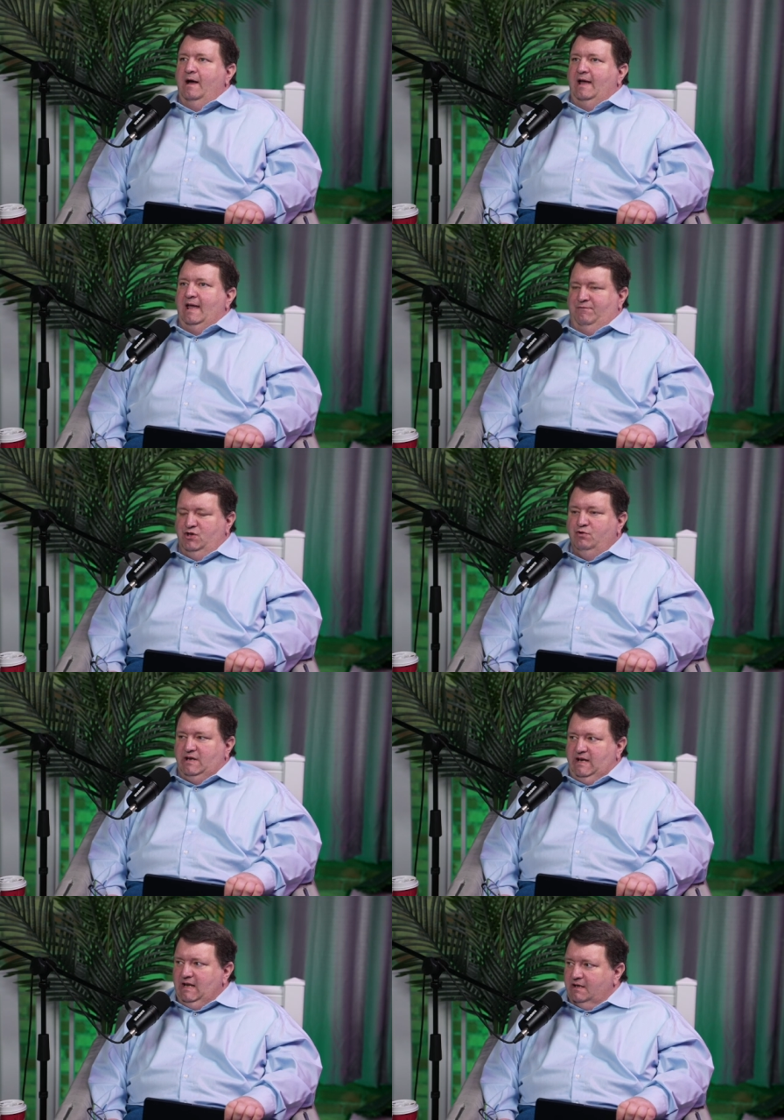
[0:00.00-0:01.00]
if you
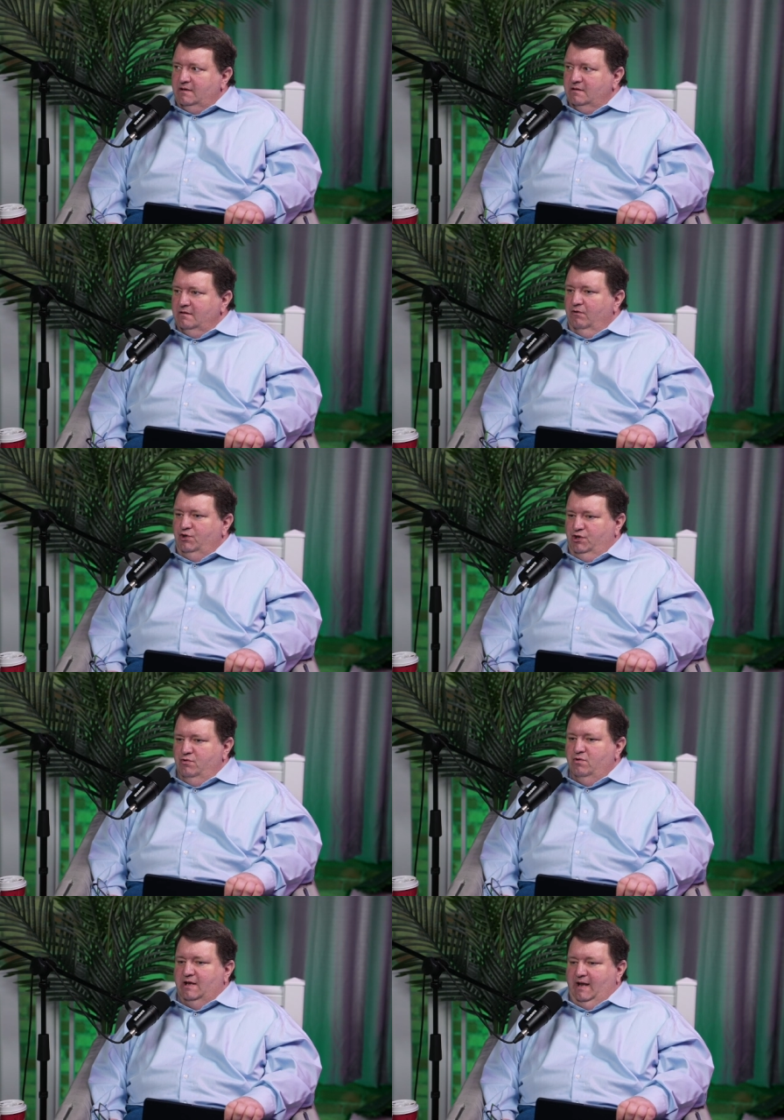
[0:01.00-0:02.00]
need it, you
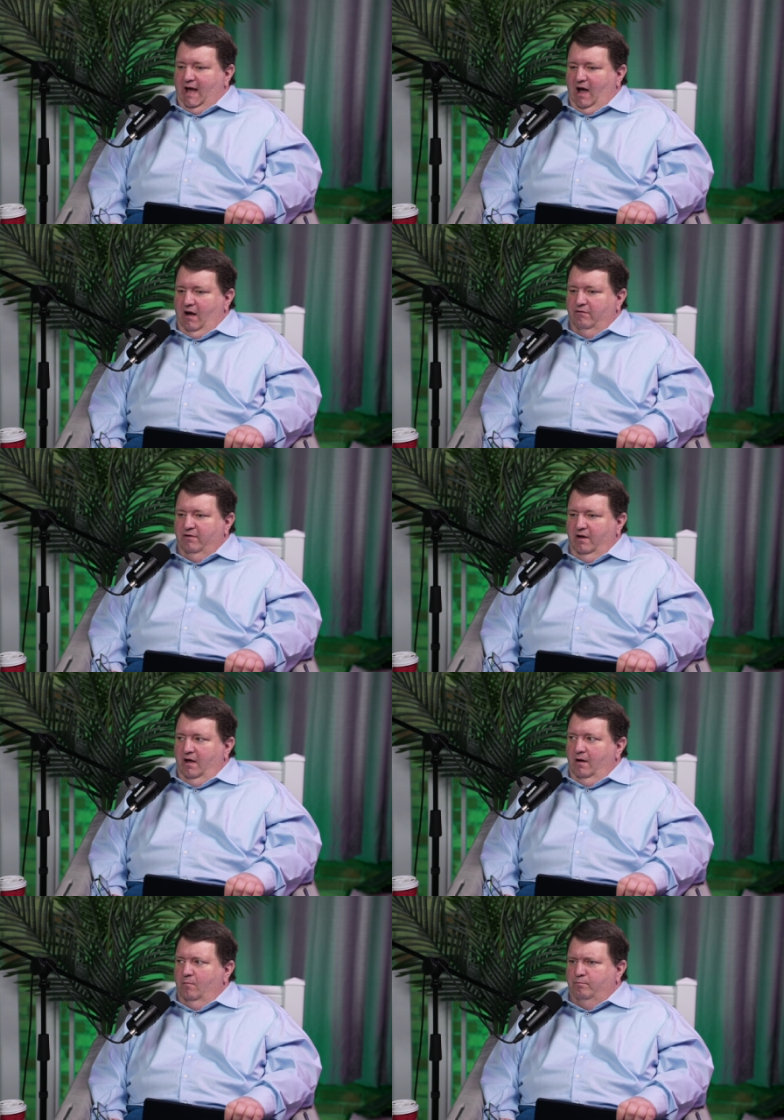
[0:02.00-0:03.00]
can have
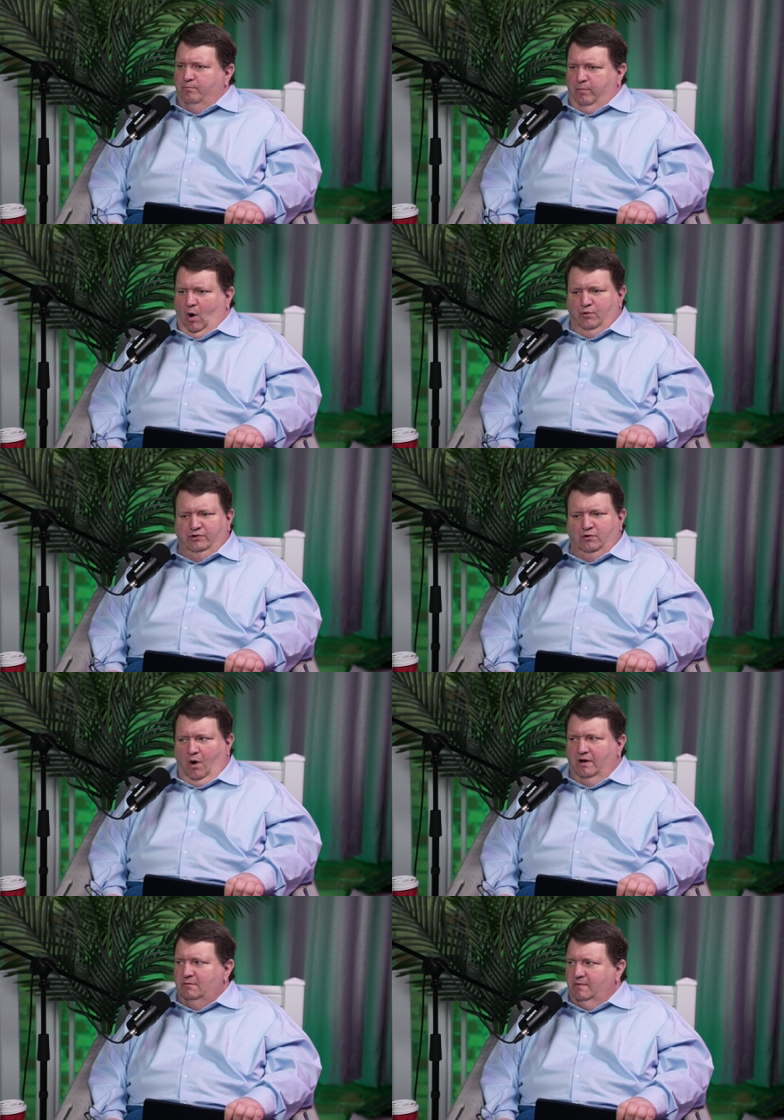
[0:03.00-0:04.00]

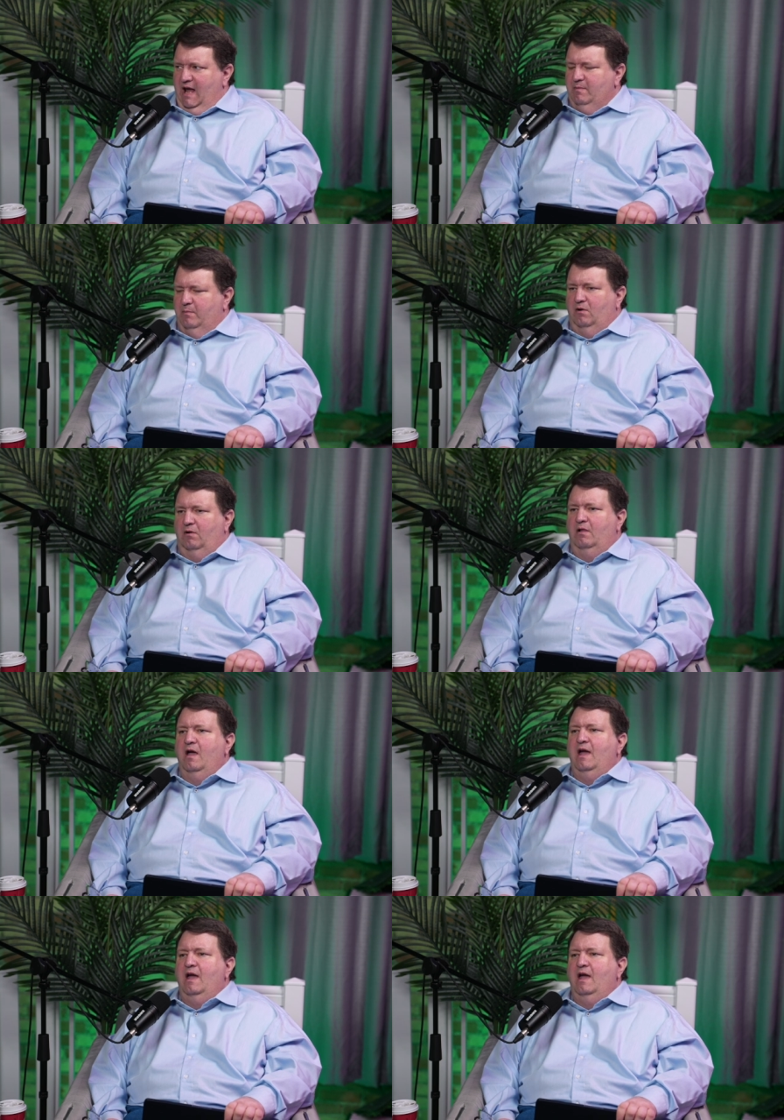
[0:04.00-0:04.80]
post-quantum capable